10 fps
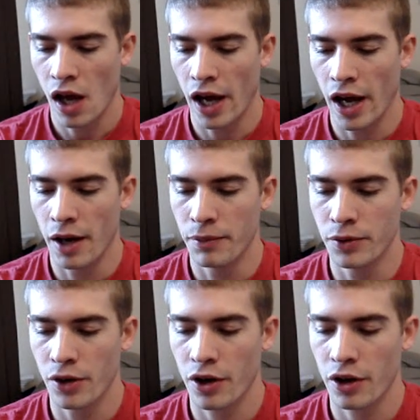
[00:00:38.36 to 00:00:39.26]
not
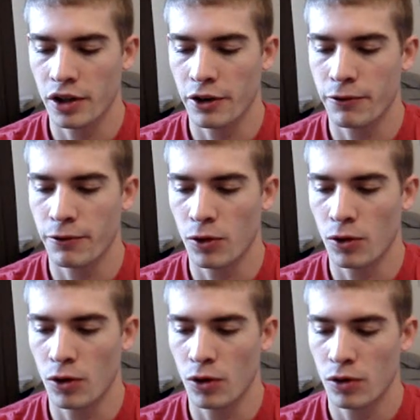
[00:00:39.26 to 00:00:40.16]
only
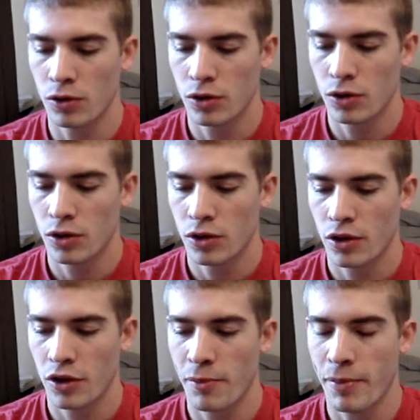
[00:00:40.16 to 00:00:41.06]
for
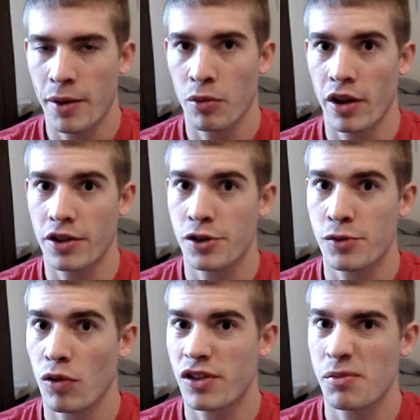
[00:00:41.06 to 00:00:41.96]
the people that
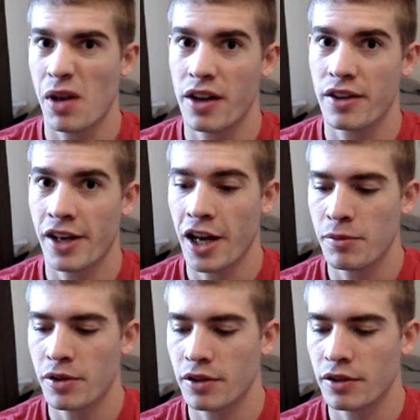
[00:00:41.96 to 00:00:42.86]
just want some
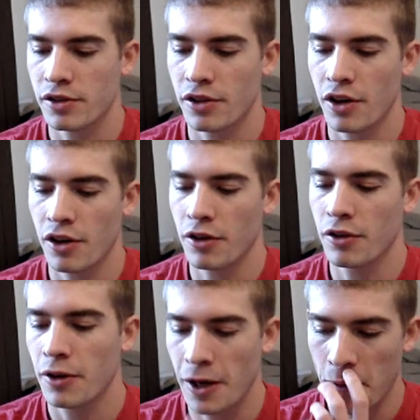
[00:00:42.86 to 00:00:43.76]
entertainment, because I know
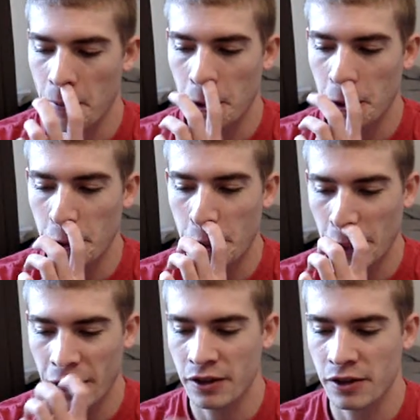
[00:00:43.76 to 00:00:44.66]
a lot of
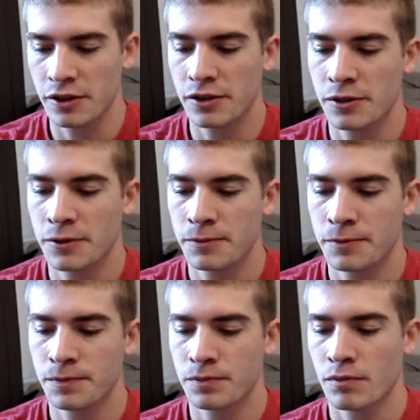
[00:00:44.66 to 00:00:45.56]
collectors,
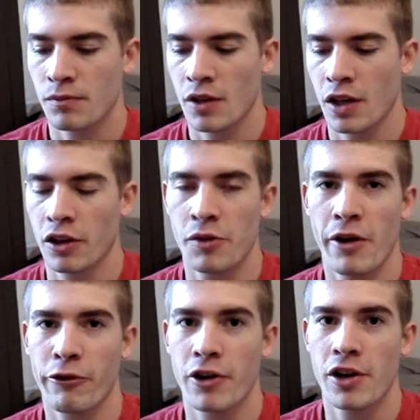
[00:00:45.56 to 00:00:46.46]
a lot of
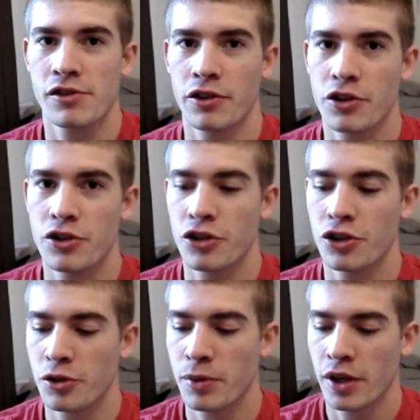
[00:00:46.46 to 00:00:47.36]
my friends on
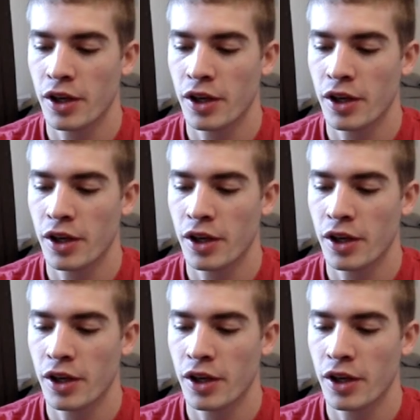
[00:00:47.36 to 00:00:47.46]
YouTube